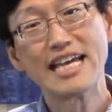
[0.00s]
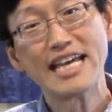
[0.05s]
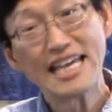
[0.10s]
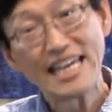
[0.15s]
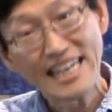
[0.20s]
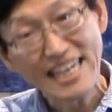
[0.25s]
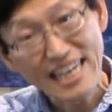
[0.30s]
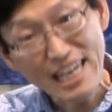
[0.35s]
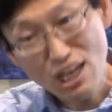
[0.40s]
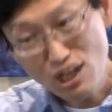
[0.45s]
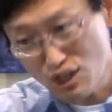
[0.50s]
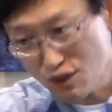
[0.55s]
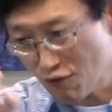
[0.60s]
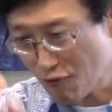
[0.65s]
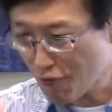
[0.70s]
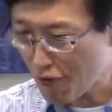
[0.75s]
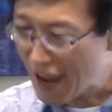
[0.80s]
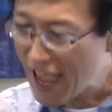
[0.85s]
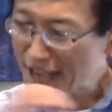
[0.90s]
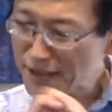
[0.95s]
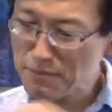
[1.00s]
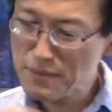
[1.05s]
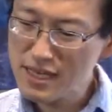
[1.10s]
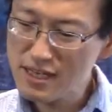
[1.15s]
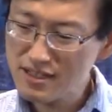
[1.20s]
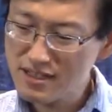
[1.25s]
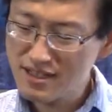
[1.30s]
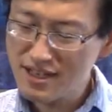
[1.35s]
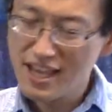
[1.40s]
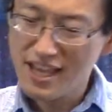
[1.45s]
Each
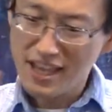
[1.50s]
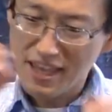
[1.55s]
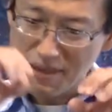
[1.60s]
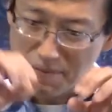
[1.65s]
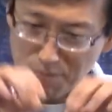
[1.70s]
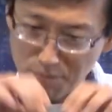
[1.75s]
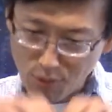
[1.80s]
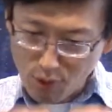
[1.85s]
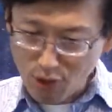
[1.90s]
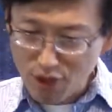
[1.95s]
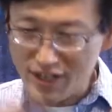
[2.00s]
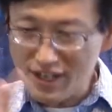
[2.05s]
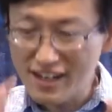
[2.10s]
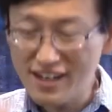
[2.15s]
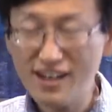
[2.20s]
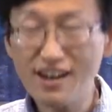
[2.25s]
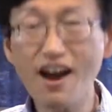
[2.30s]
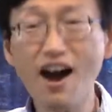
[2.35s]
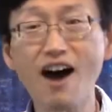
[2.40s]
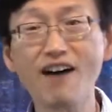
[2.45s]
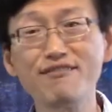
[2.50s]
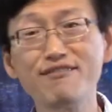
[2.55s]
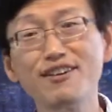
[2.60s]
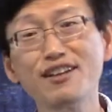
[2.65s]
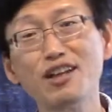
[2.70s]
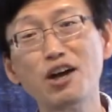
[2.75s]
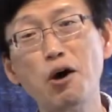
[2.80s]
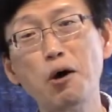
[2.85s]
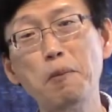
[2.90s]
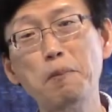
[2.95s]
fragment, he put it in an
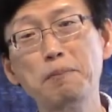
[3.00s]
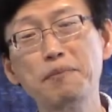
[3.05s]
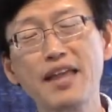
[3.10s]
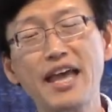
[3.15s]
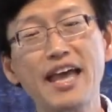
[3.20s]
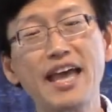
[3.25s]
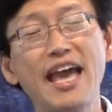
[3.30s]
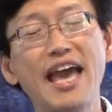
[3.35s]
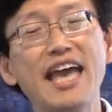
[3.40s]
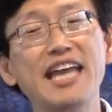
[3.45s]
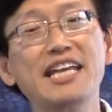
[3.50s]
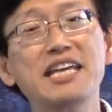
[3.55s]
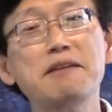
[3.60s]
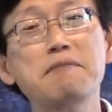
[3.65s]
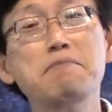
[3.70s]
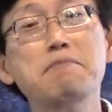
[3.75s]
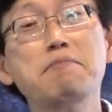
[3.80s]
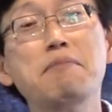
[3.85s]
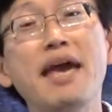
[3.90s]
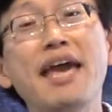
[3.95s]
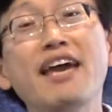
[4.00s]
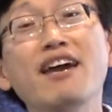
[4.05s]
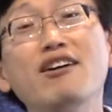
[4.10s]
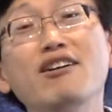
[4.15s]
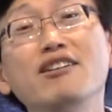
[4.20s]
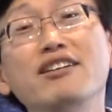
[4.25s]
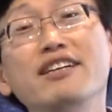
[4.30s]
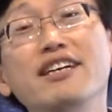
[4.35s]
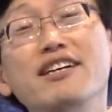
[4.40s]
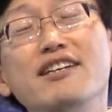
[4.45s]
envelope, and he
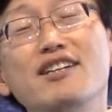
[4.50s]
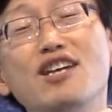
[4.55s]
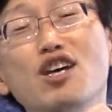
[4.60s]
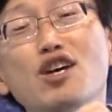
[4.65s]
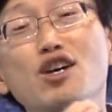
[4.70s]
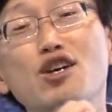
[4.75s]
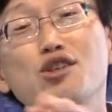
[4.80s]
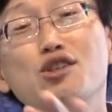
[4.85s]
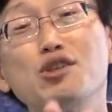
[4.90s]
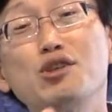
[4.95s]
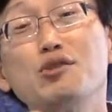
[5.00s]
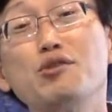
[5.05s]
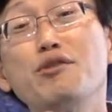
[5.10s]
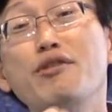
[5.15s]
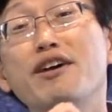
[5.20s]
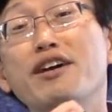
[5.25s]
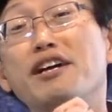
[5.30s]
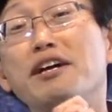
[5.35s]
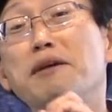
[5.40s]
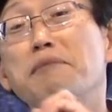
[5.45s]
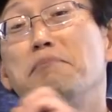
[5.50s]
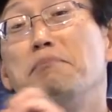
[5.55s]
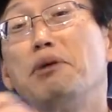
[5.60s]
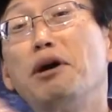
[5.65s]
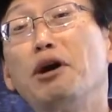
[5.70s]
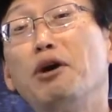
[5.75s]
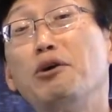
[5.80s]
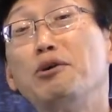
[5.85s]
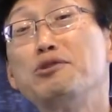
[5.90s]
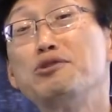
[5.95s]
mailed it to the
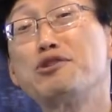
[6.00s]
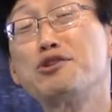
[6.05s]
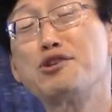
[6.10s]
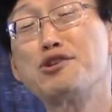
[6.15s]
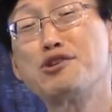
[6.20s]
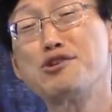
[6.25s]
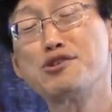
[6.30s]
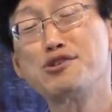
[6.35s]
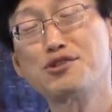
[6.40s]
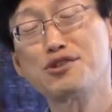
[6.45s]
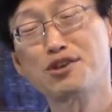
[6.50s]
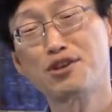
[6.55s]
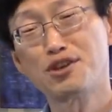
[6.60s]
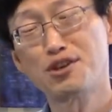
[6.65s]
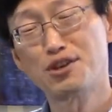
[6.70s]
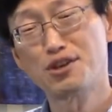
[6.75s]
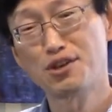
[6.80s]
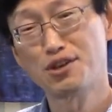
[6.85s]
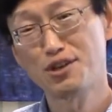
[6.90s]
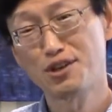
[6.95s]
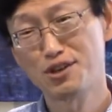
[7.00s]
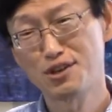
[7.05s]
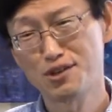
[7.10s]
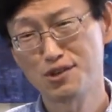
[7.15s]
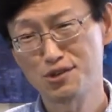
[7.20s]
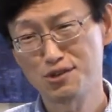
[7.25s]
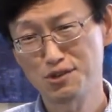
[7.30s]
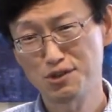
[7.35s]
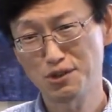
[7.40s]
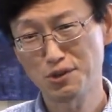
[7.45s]
composer's
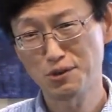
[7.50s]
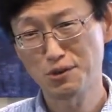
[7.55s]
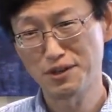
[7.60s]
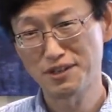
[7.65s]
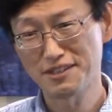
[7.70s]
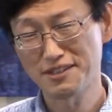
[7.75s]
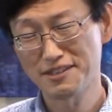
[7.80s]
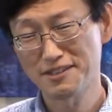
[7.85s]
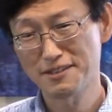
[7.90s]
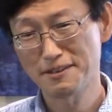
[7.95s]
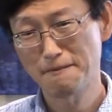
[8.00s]
students.